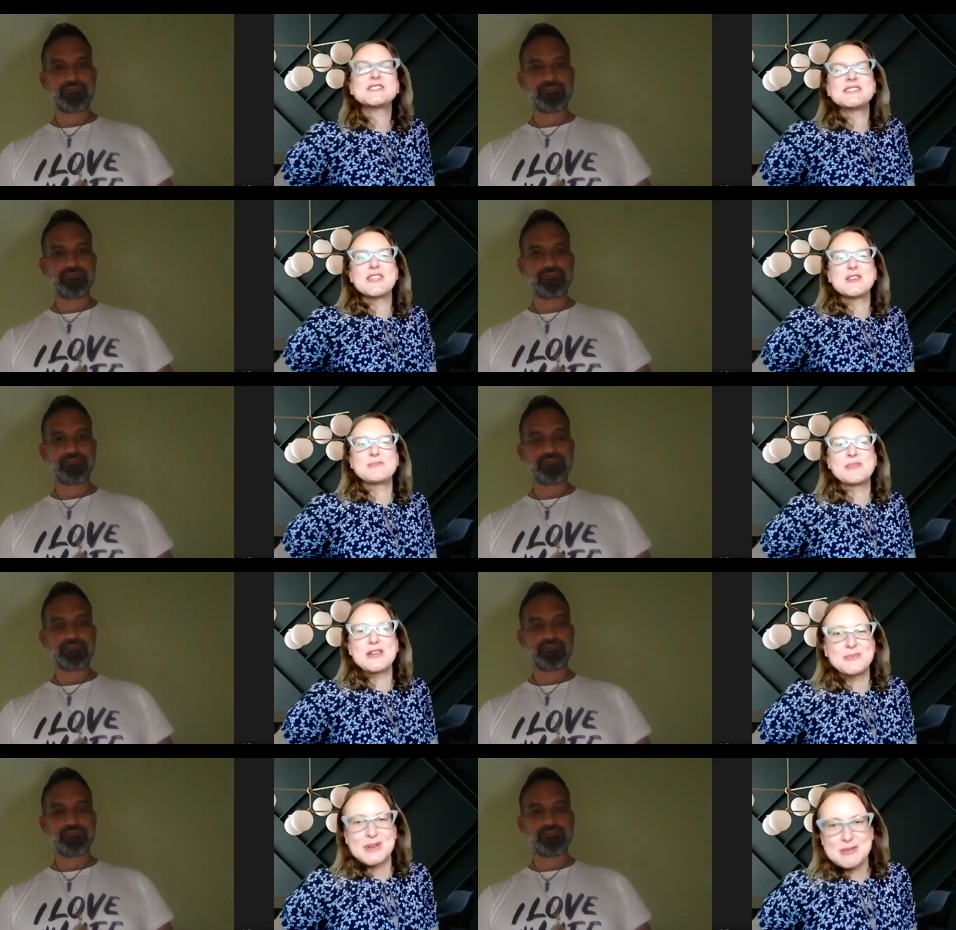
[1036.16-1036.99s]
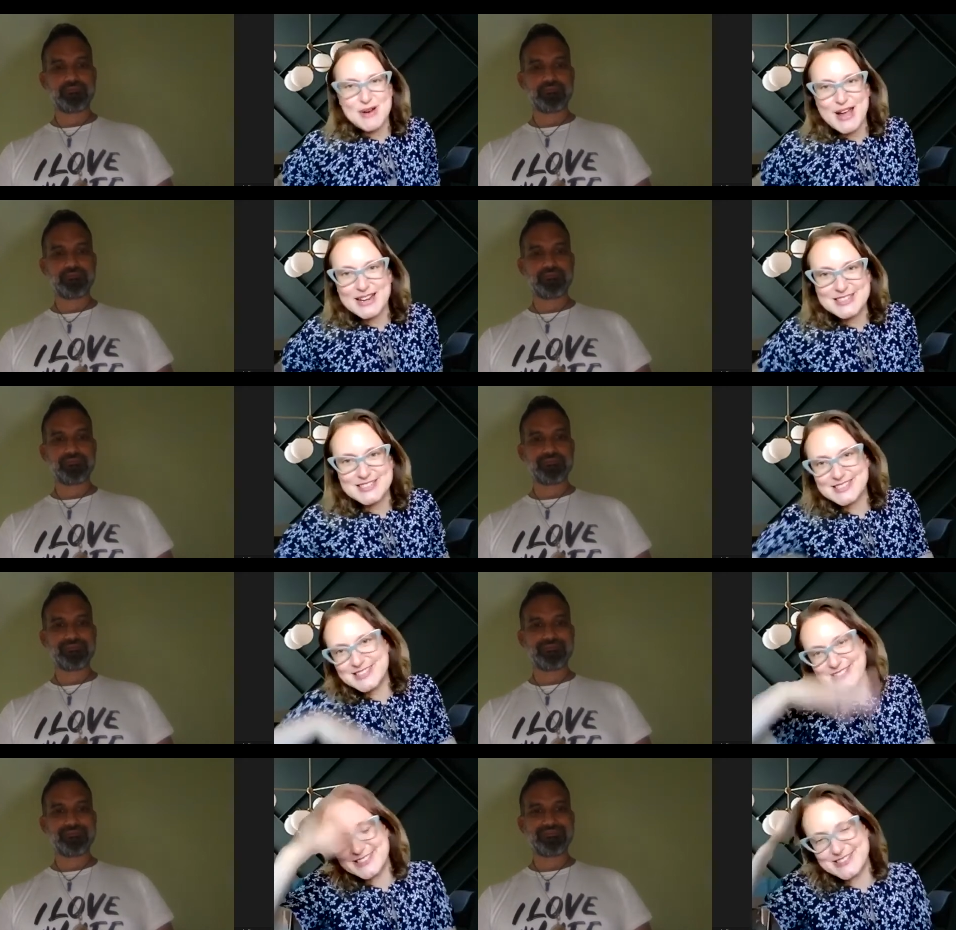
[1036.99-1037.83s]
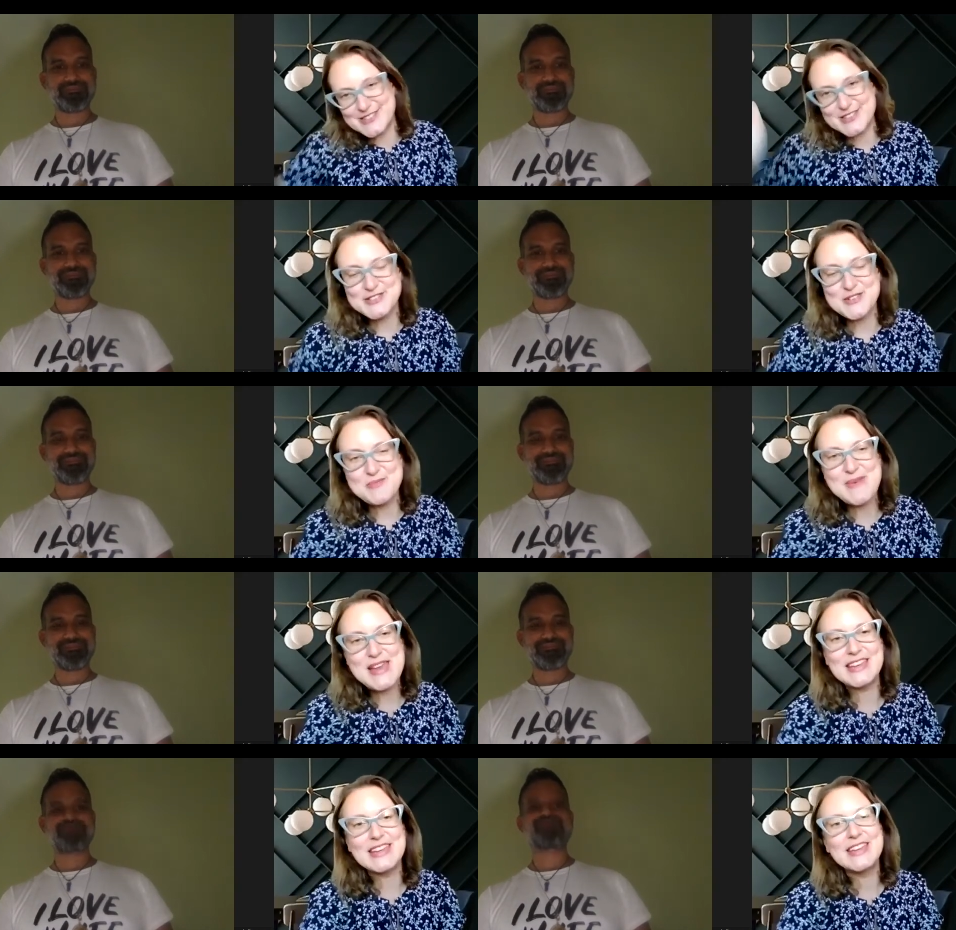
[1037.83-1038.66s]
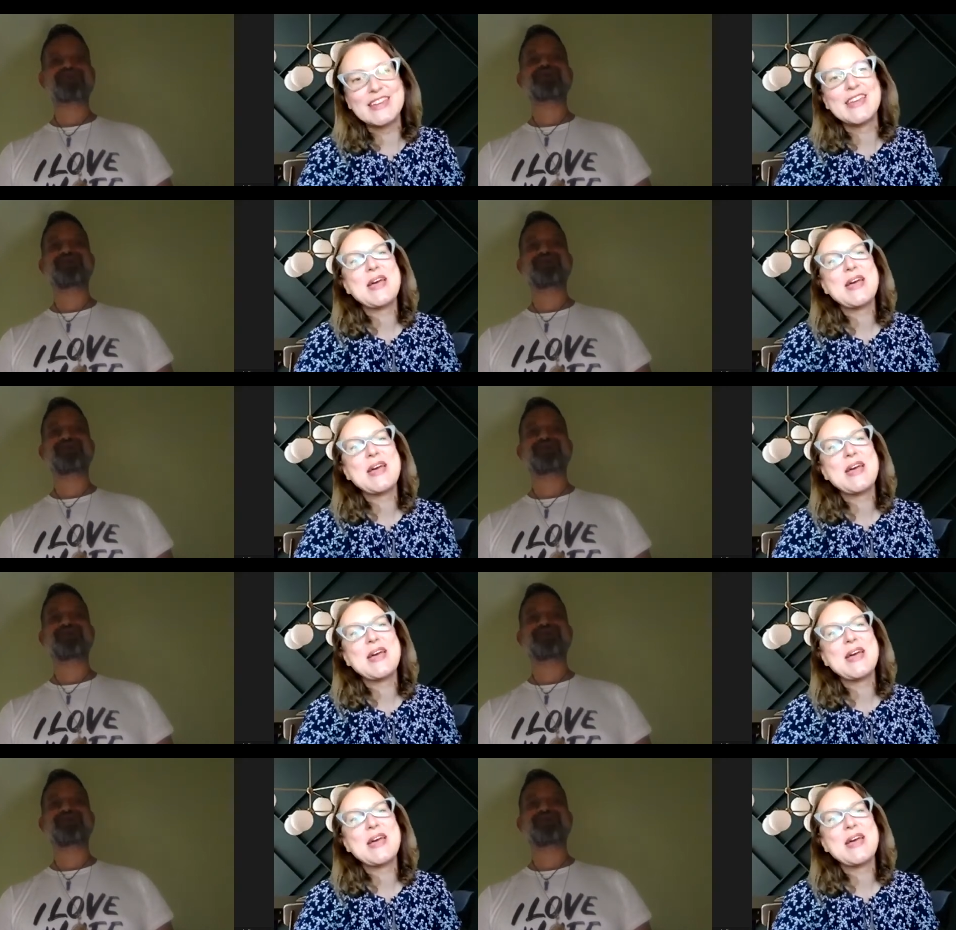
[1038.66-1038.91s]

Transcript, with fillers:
Speaker 1: just another breathwork practice. You know, there are so many.